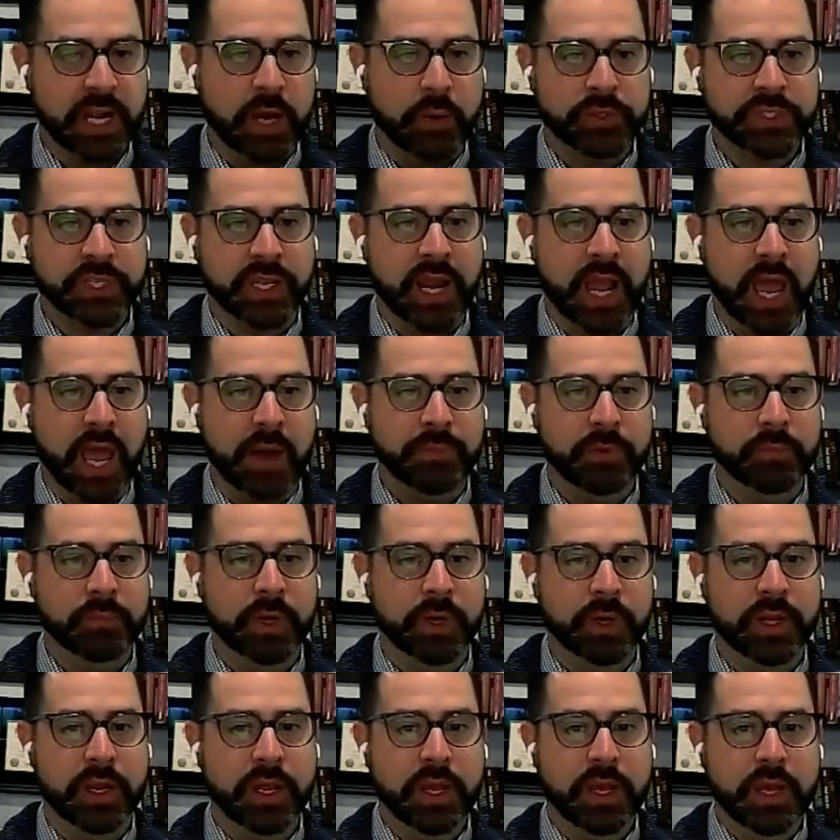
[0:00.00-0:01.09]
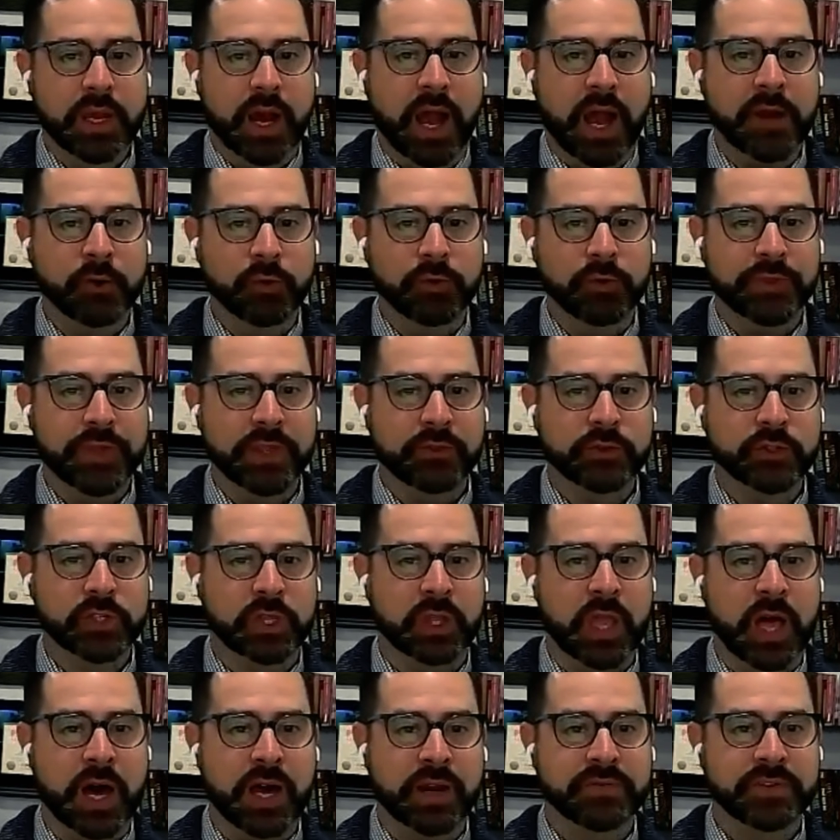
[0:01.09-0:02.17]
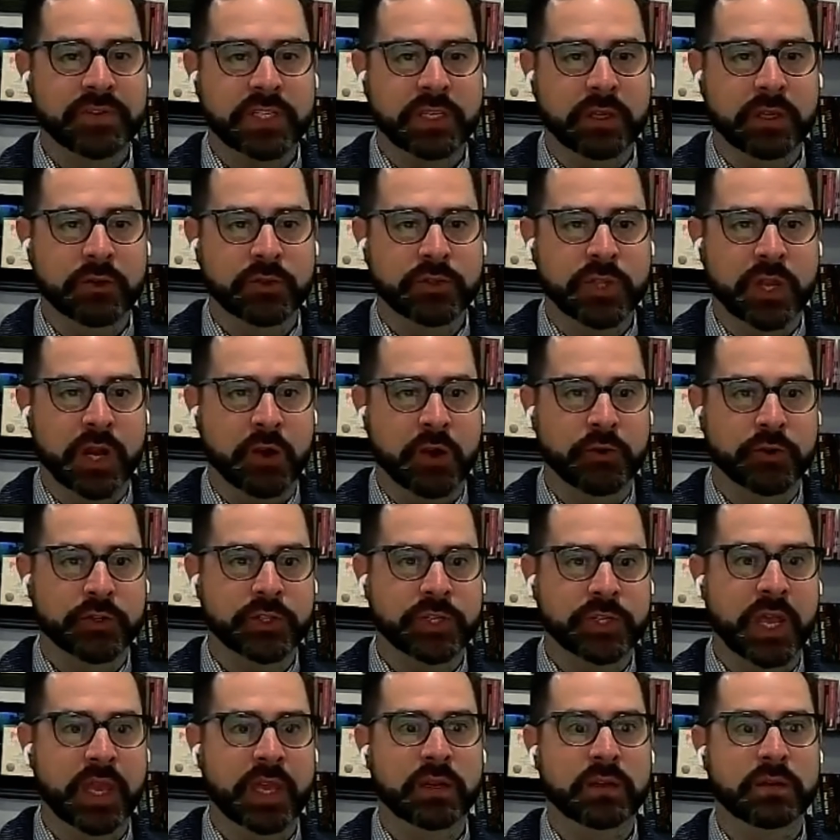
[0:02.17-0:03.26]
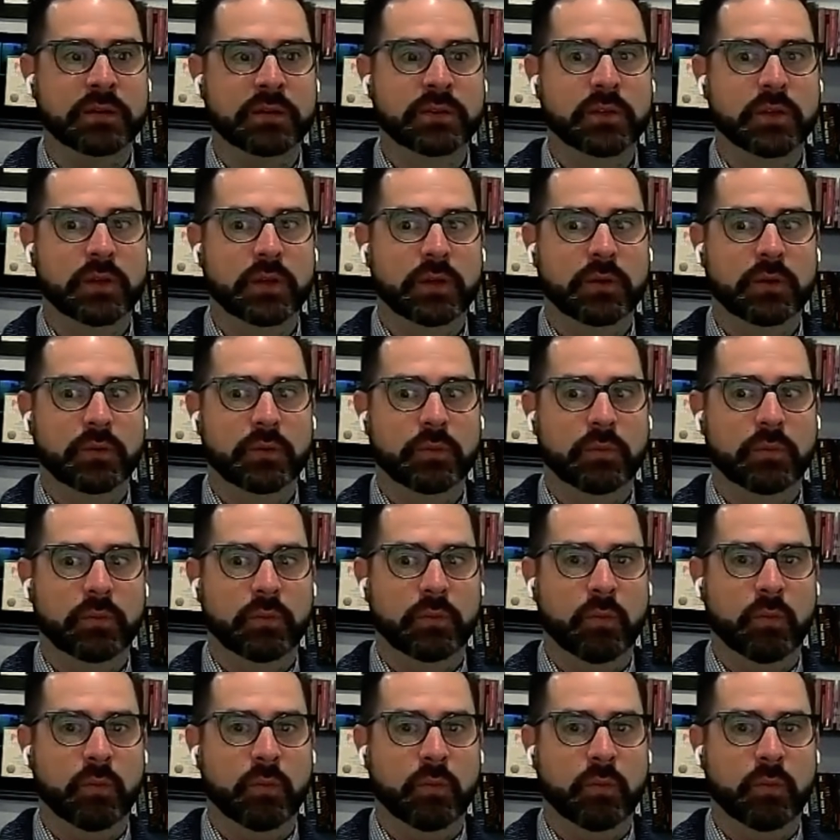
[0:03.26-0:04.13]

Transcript: Hopefully that's not what's going to happen, but I don't think there's a lot of CEOs that understand